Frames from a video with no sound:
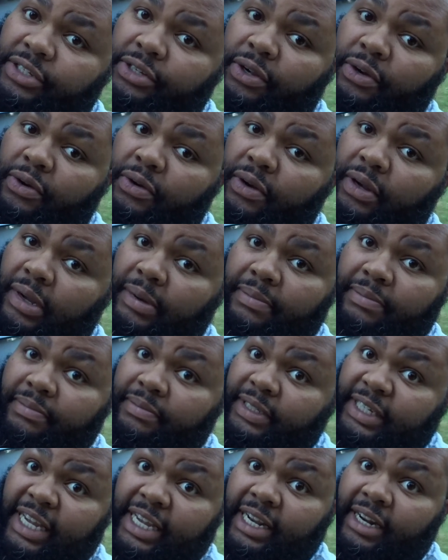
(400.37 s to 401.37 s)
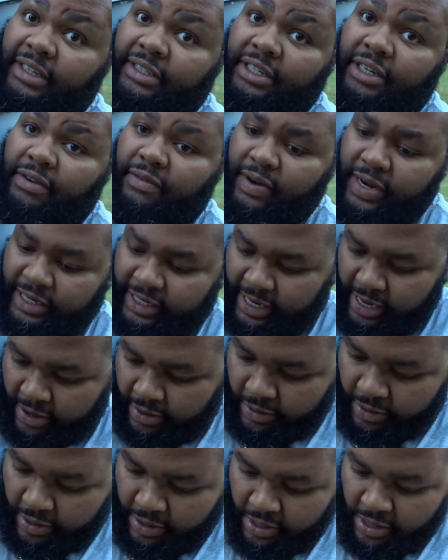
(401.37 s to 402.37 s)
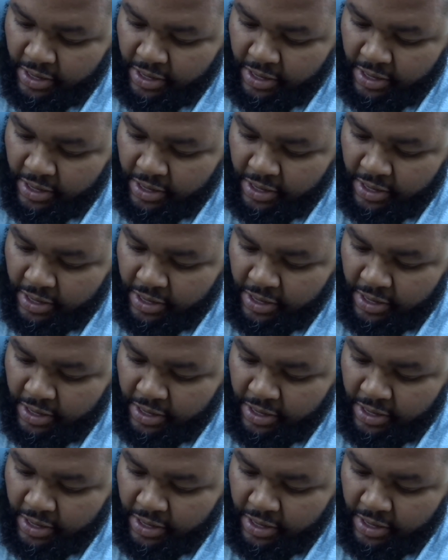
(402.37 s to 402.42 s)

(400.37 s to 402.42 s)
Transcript: So um, take it out to the garage now.